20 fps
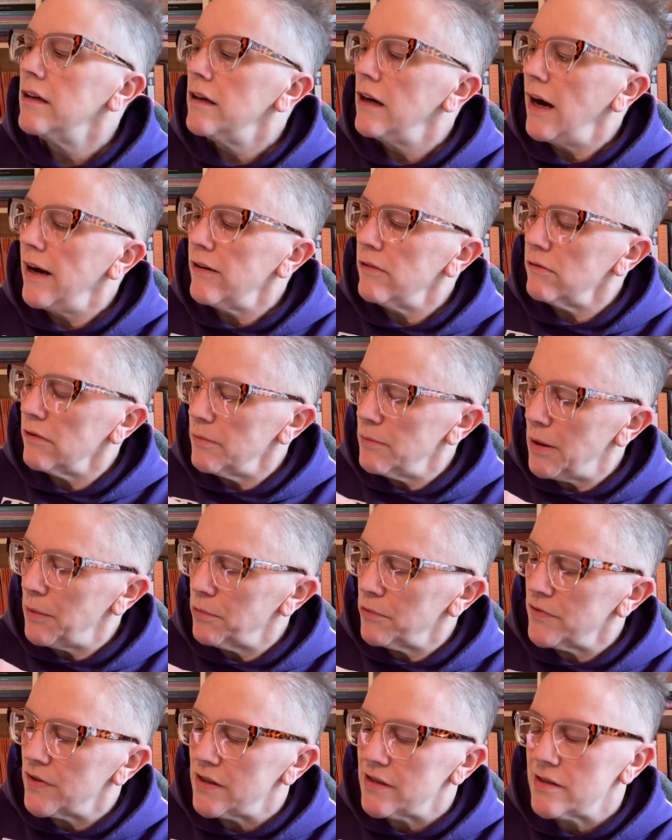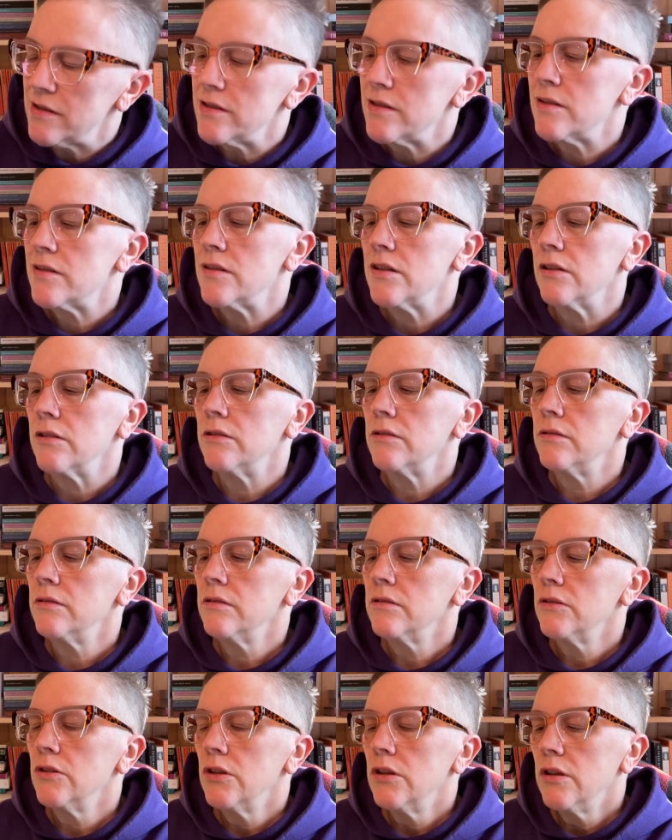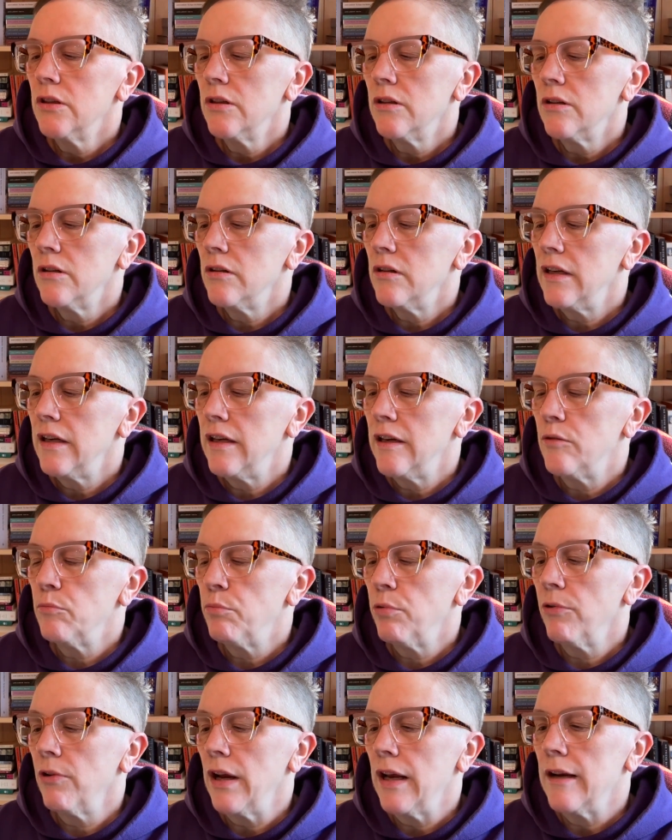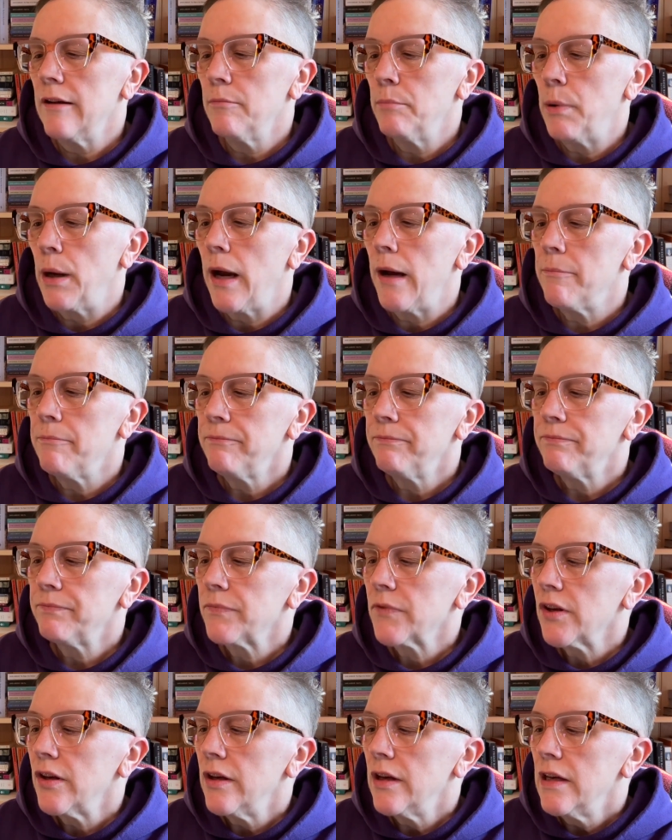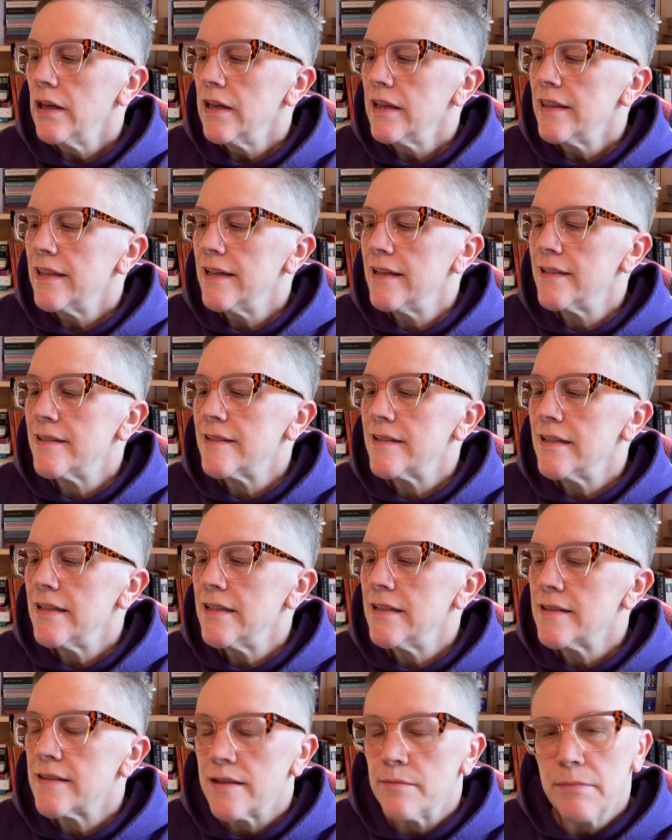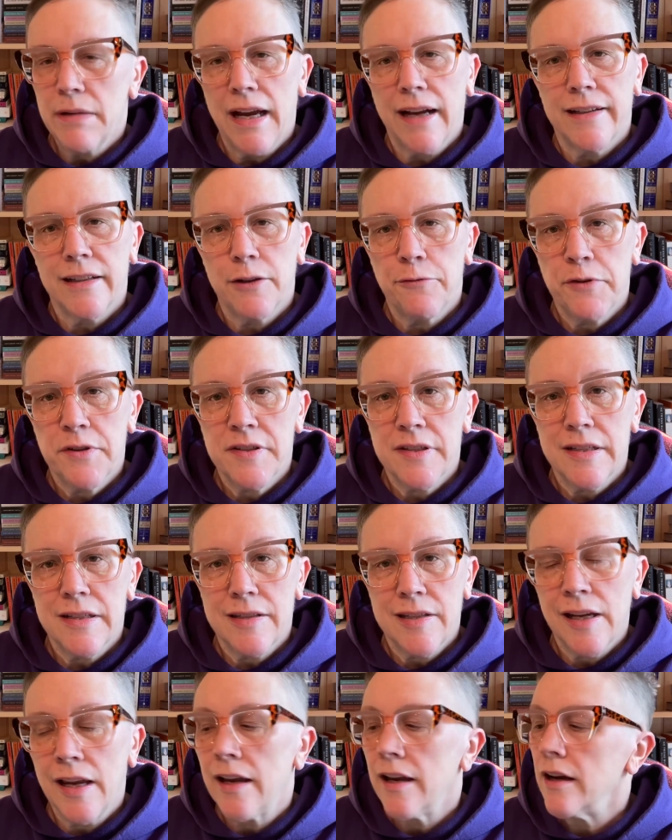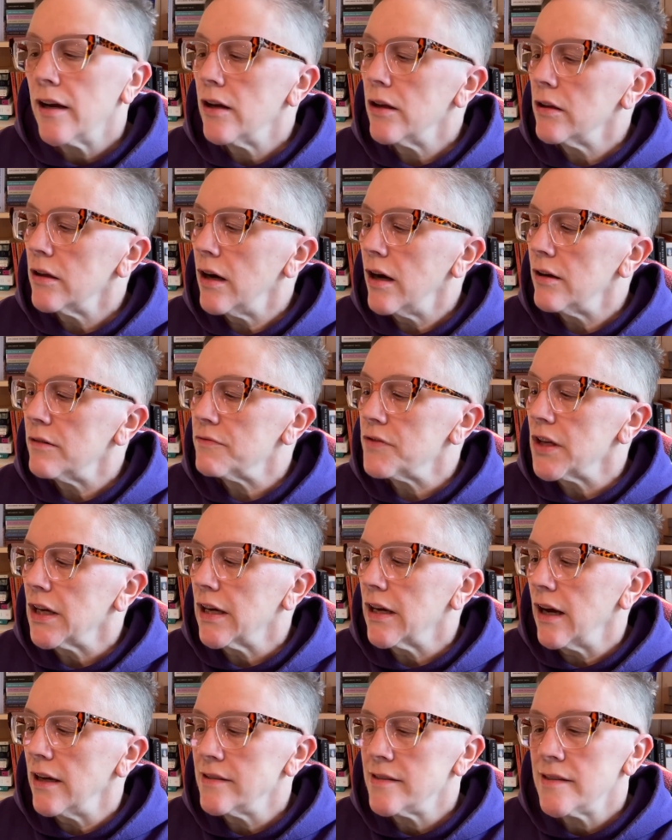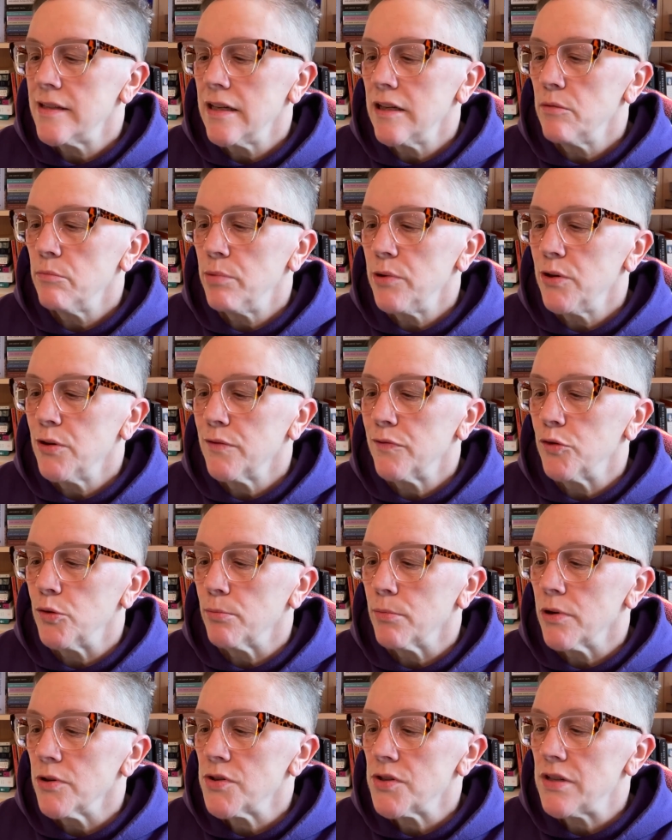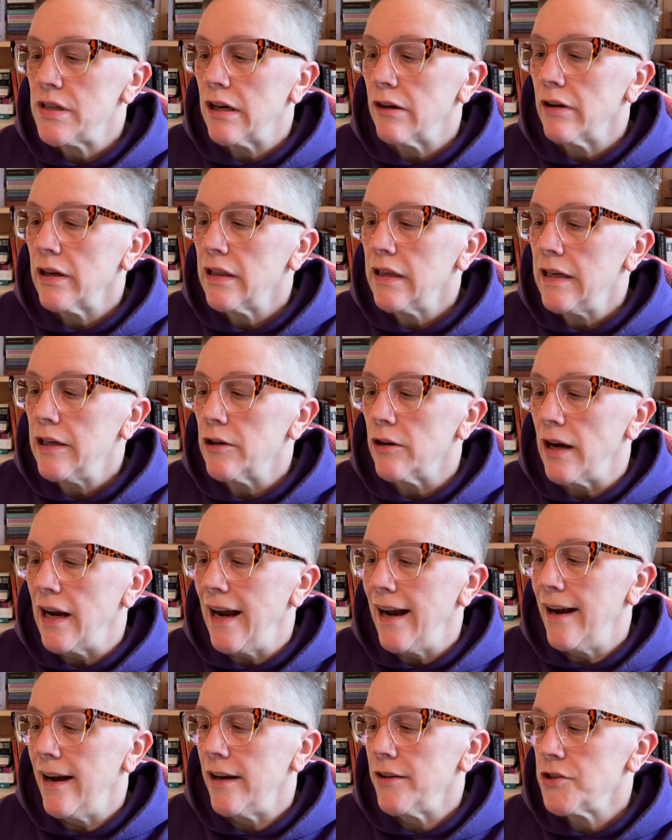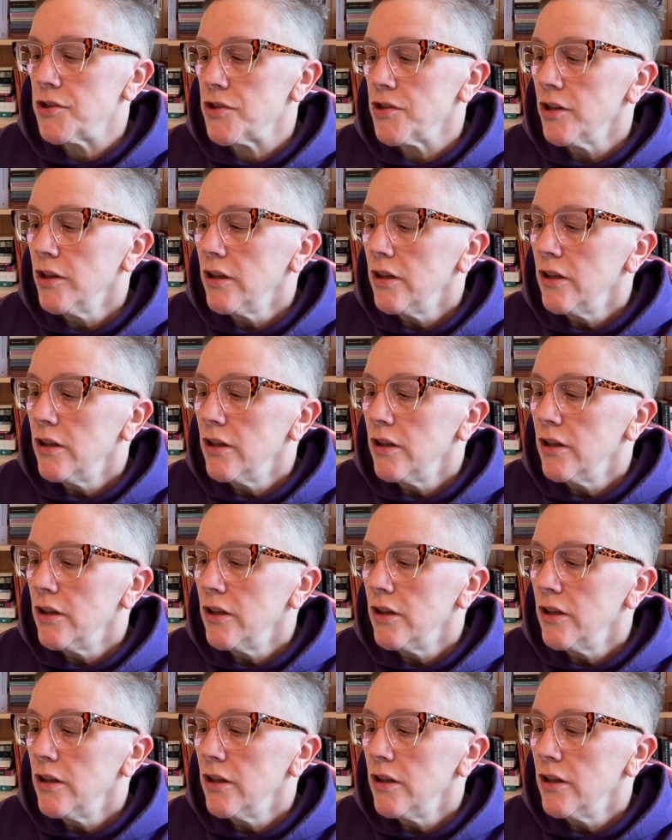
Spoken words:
I don't remember if this is still in print, but this is the magnificent tale of the gutsy and beautiful mercenary leader Ash,